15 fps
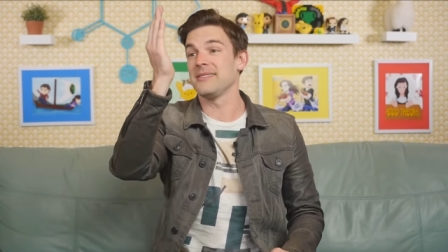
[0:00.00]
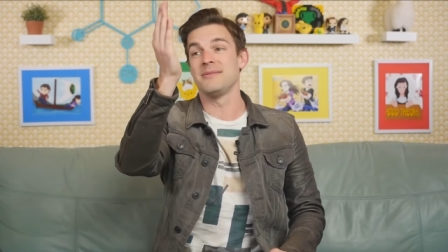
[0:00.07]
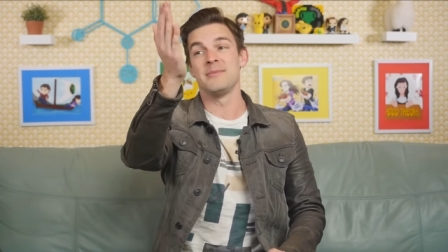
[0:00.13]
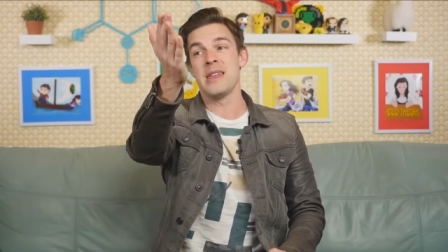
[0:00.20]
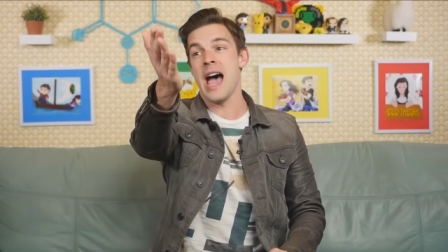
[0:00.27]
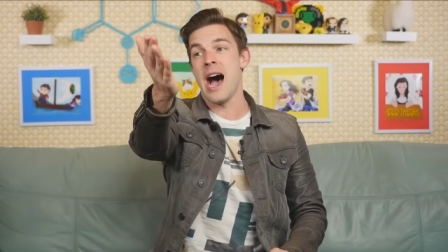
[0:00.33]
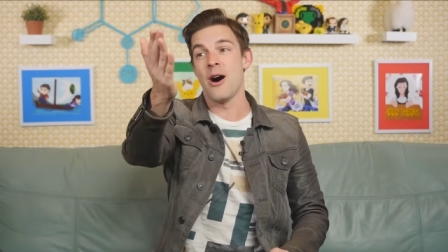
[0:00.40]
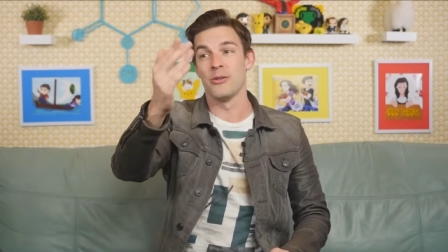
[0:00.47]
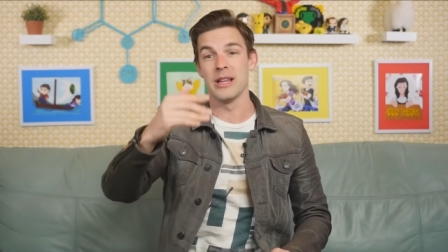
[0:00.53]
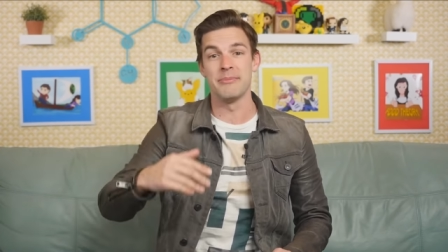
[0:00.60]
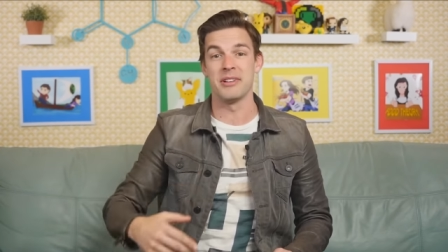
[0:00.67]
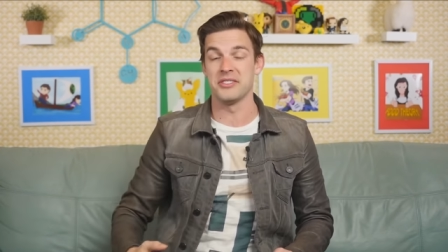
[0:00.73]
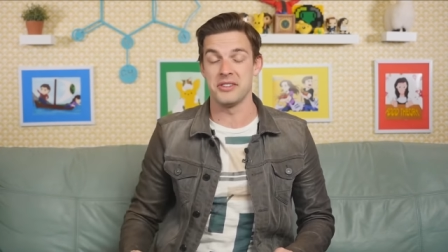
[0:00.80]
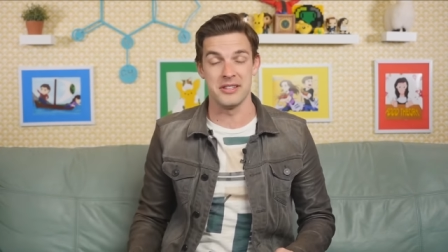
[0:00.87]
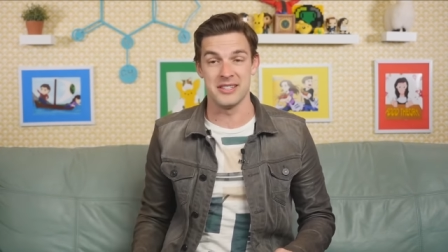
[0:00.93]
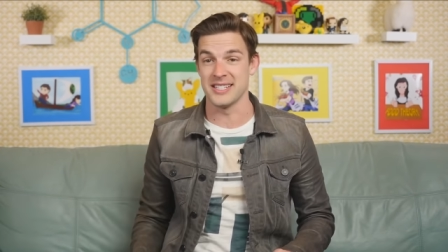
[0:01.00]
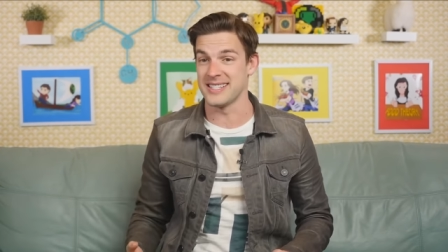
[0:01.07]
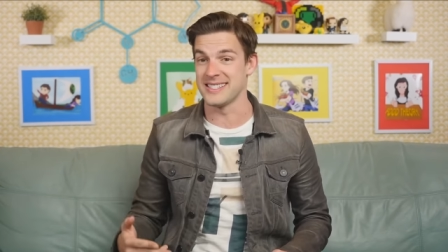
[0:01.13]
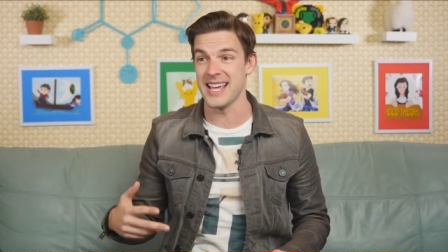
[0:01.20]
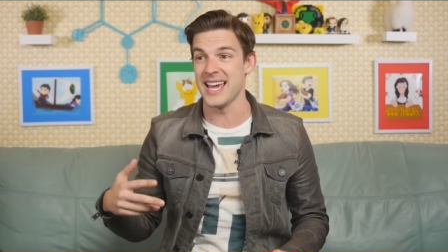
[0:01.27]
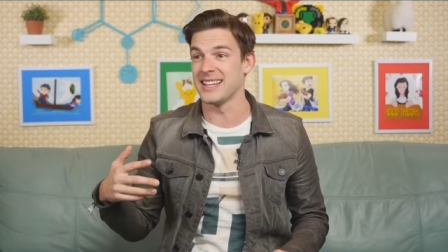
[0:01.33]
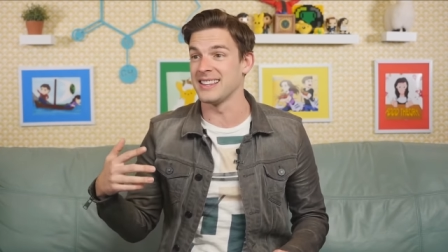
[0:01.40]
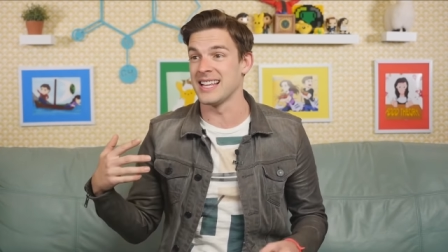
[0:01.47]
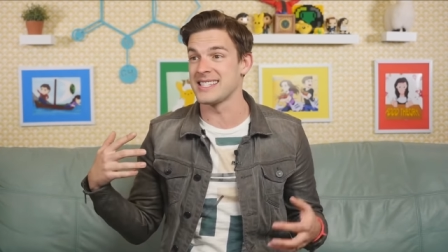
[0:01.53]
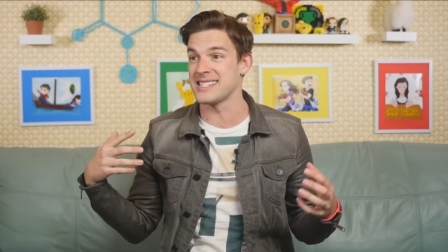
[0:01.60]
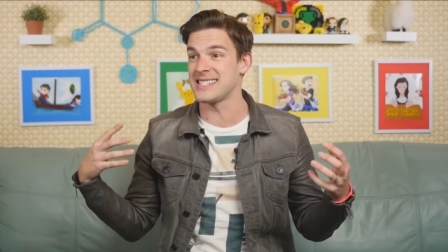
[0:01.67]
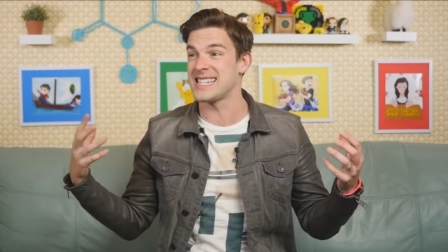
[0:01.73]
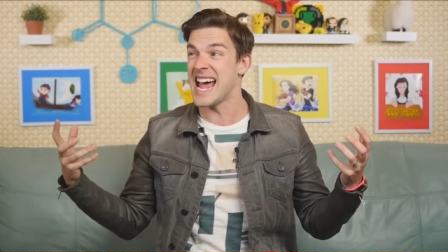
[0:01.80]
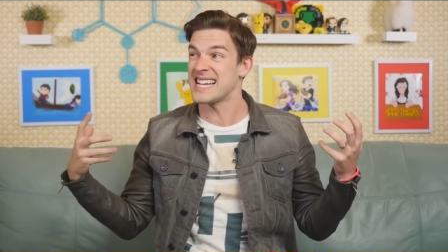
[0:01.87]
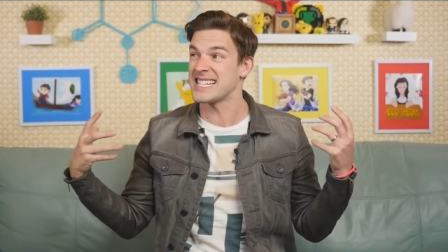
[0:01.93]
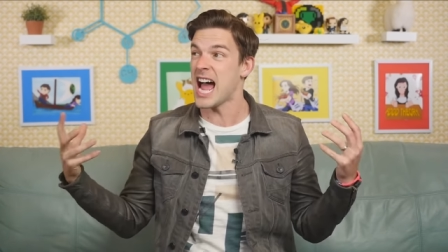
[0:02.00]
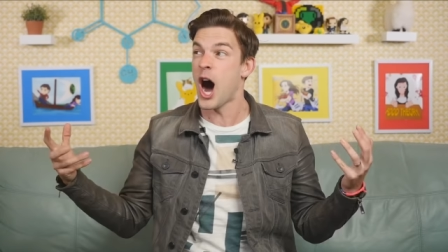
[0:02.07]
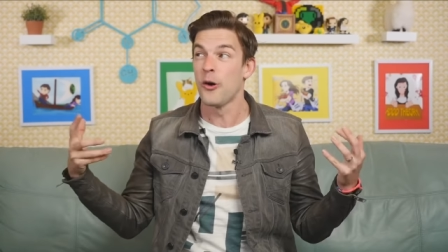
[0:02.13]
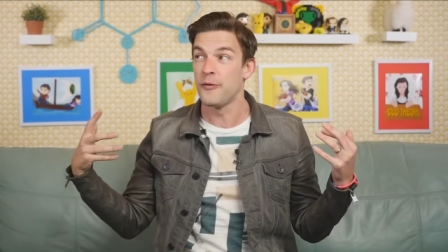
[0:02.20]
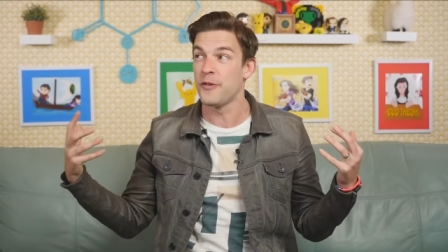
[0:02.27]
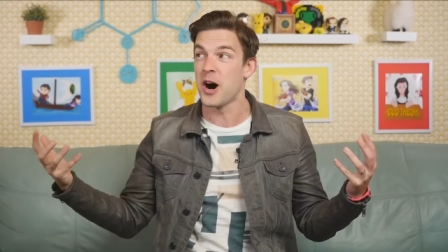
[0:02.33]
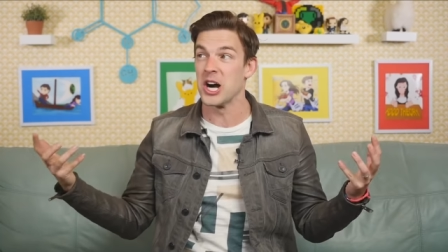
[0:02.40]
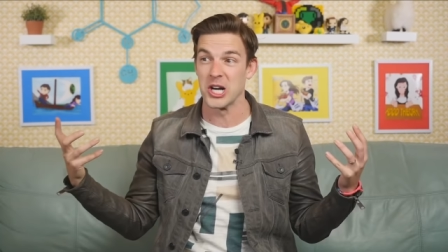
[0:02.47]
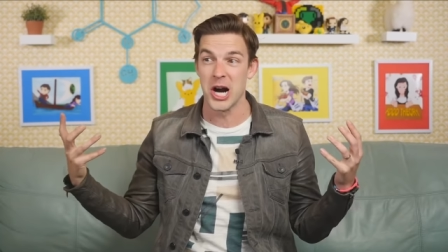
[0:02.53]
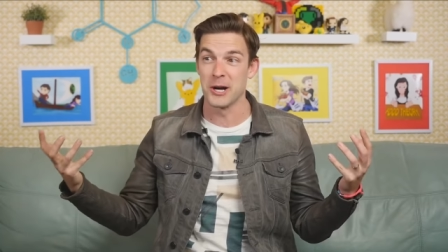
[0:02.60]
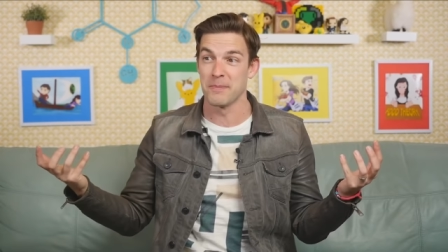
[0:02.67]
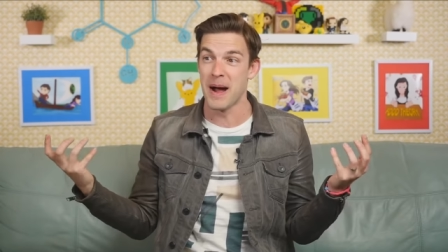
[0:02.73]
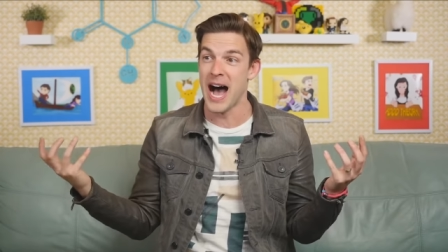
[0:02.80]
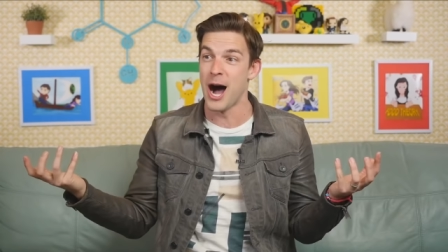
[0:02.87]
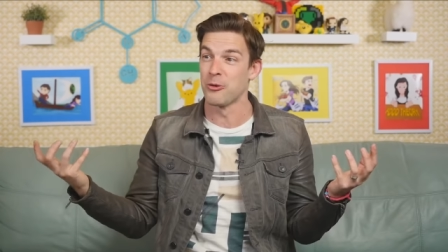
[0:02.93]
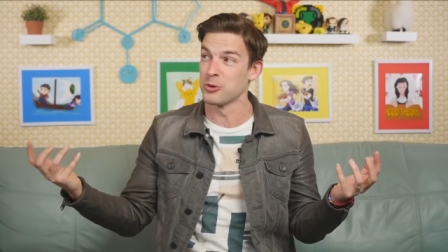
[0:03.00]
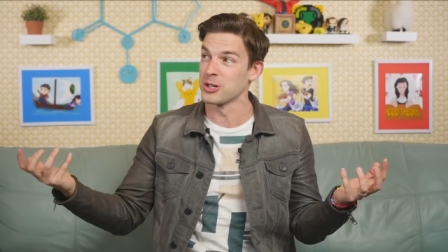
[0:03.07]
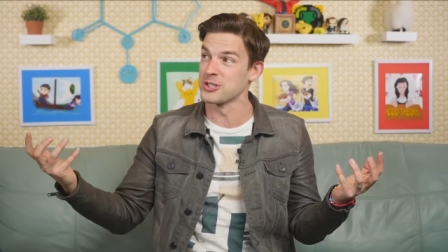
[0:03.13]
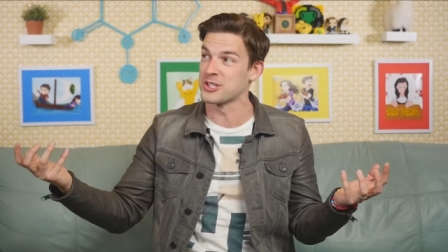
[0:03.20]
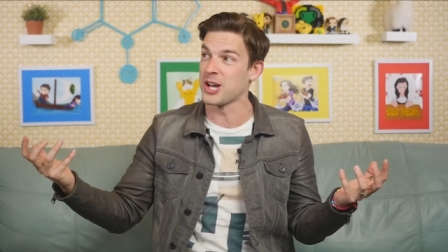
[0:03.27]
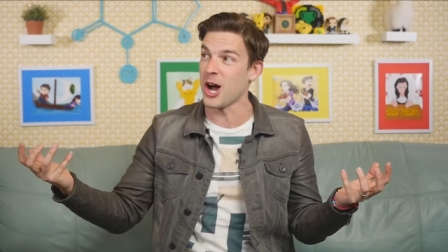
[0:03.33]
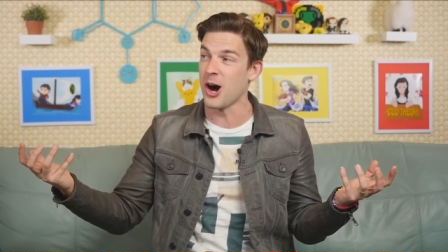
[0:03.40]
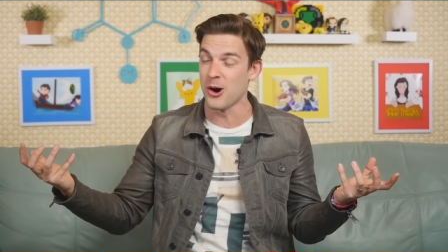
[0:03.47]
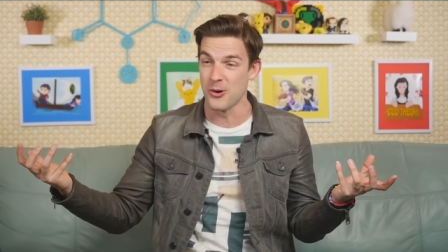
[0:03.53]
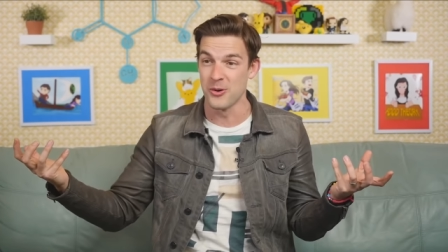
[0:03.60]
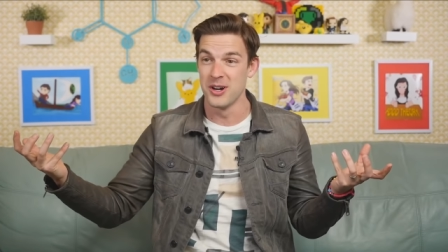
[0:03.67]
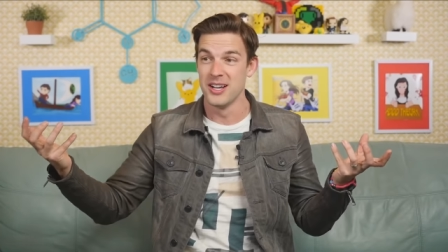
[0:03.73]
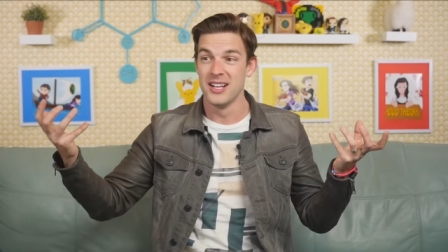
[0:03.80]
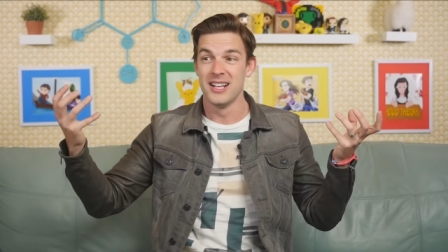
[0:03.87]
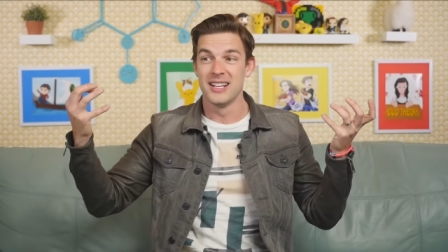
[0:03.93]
Now let, this is it. Let's test how far our powers go.